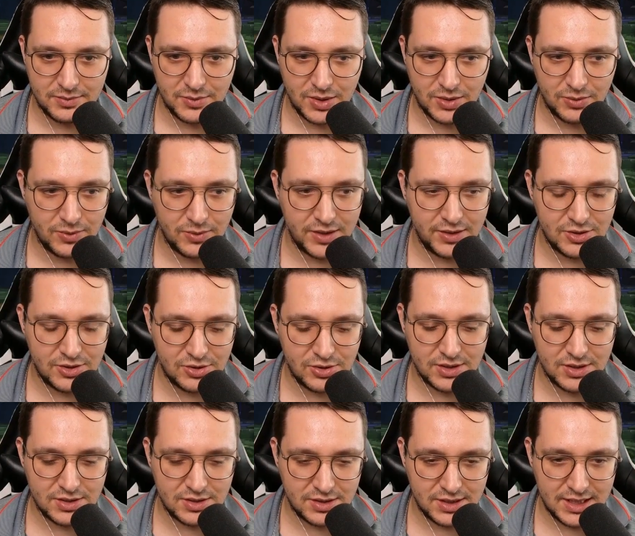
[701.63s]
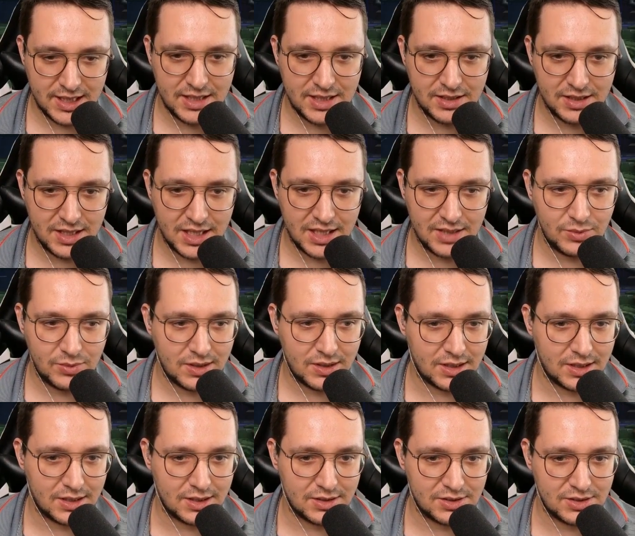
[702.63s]
We searched the in-game
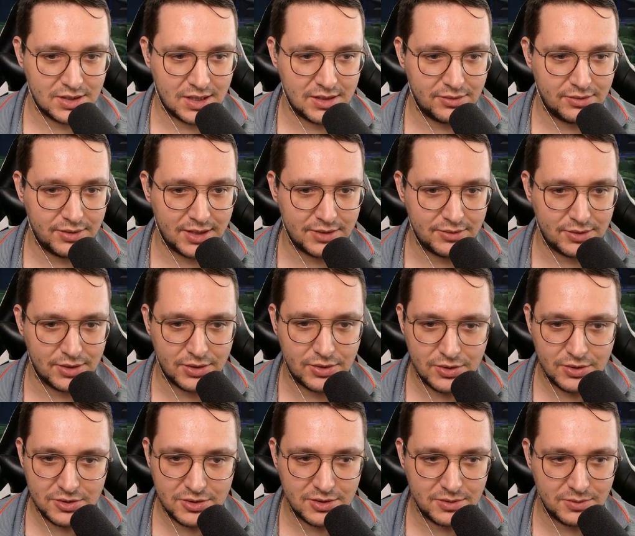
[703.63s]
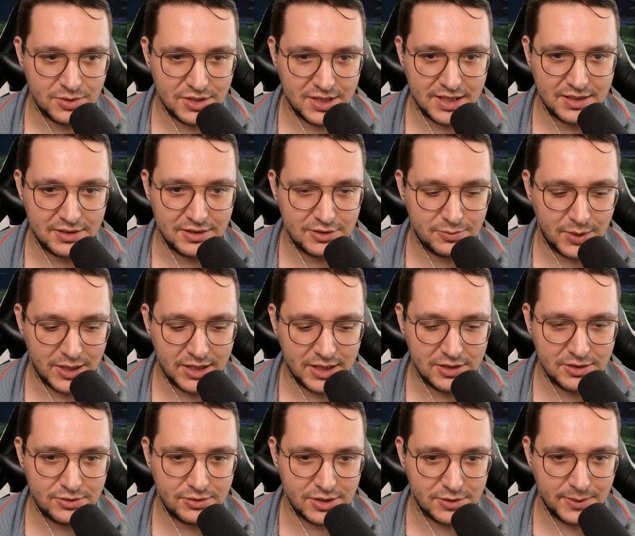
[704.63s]
sound effects for the custom standard
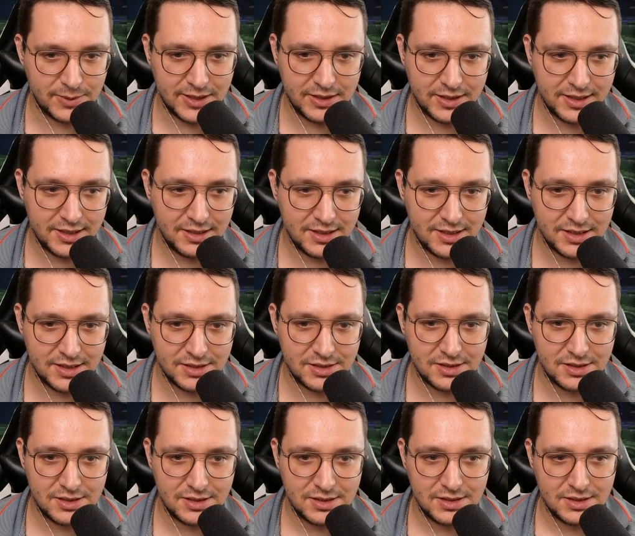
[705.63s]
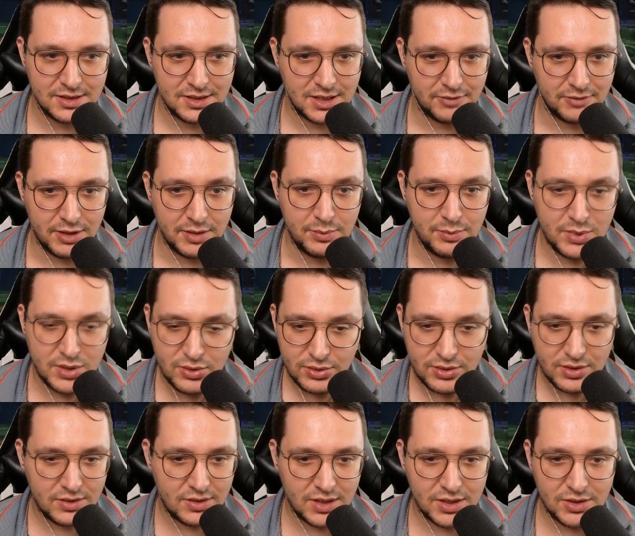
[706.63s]
spells, for the spell ideas. We
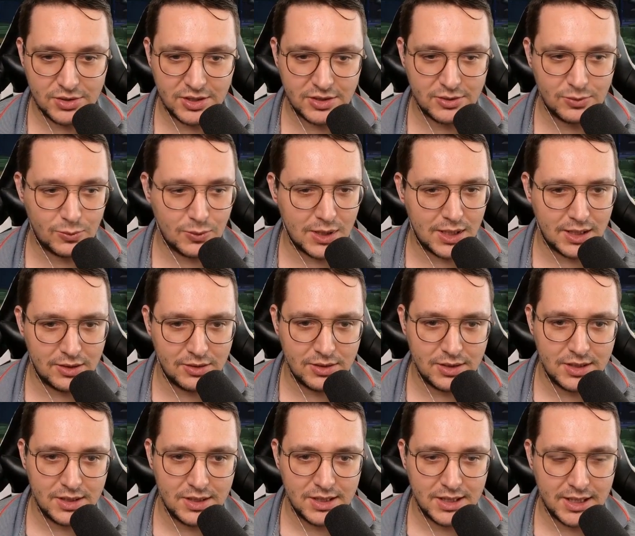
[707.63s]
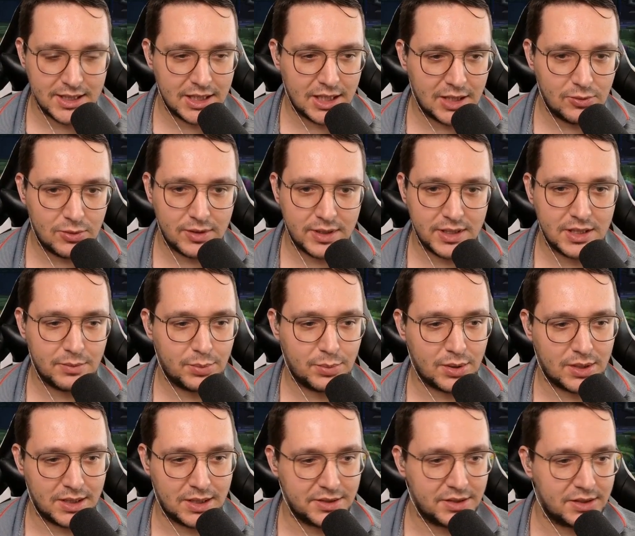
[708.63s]
muted those as well. And now we're in the
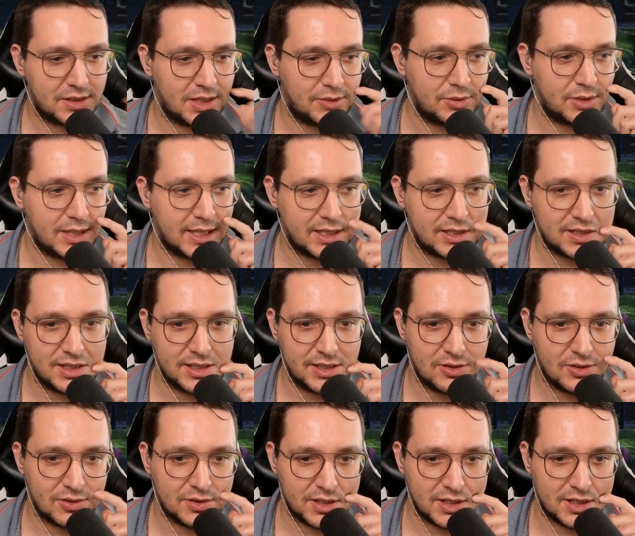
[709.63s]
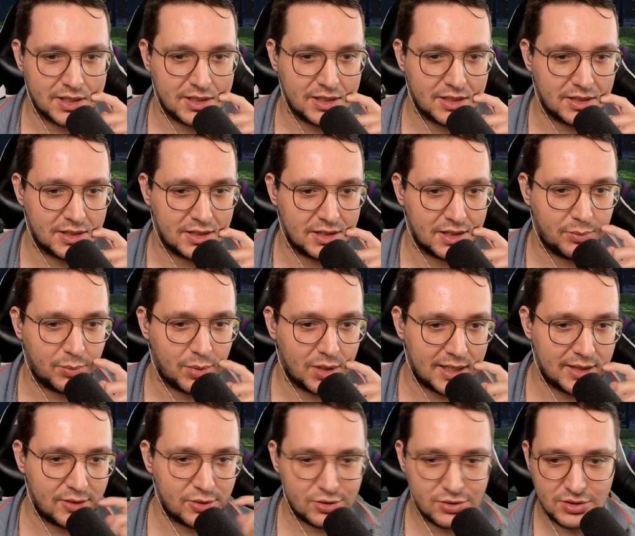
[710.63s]
part that we're actually gonna
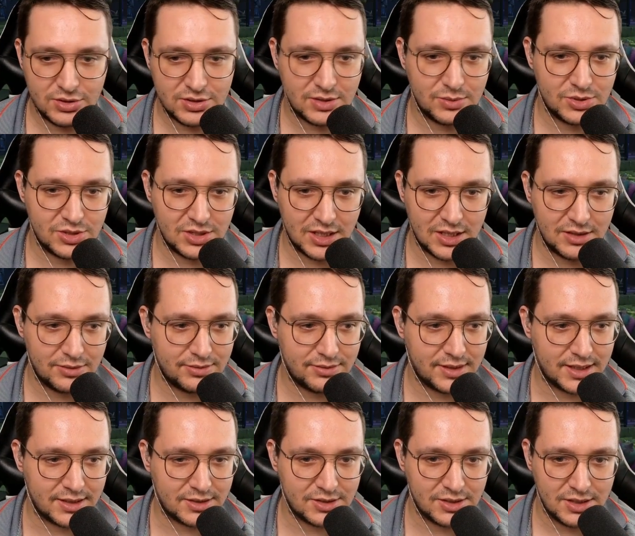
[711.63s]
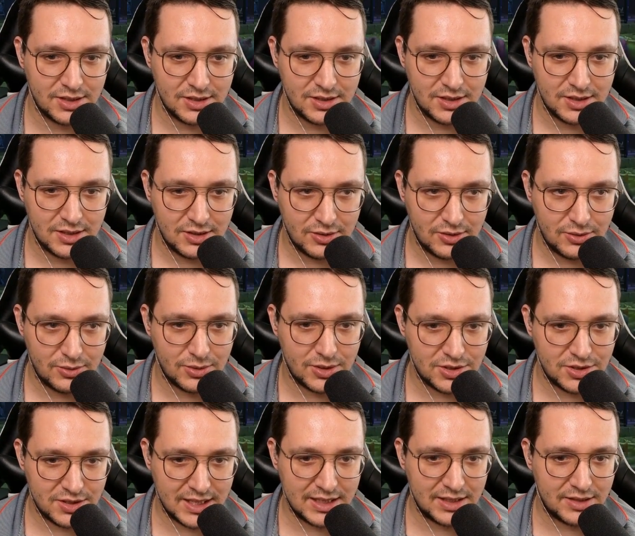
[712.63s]
apply those custom sound effects to the
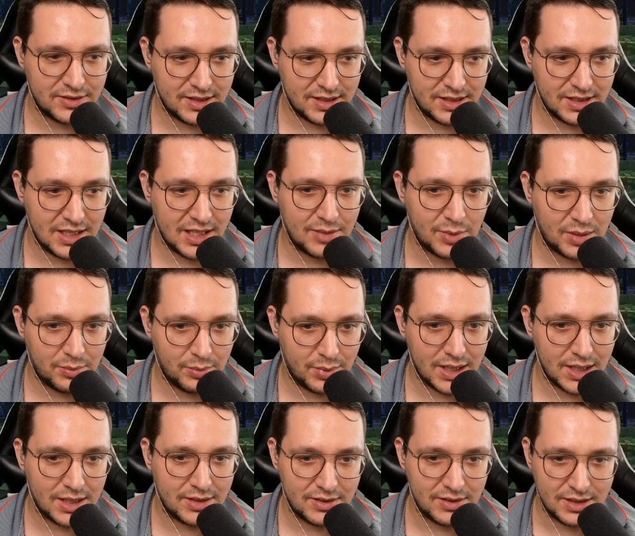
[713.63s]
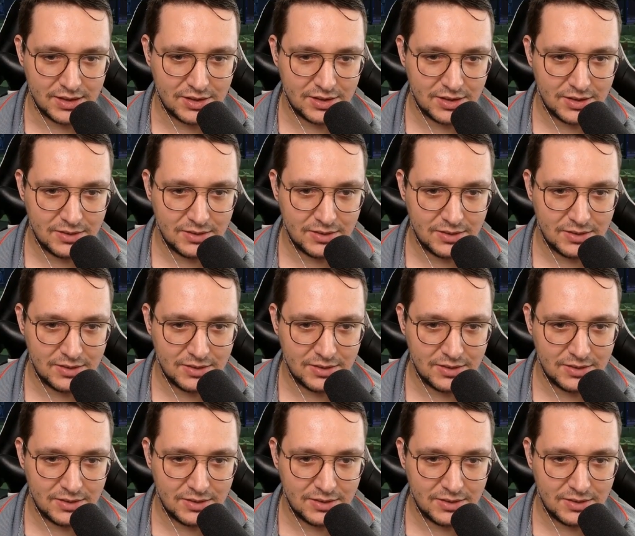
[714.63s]
standard in-game abilities.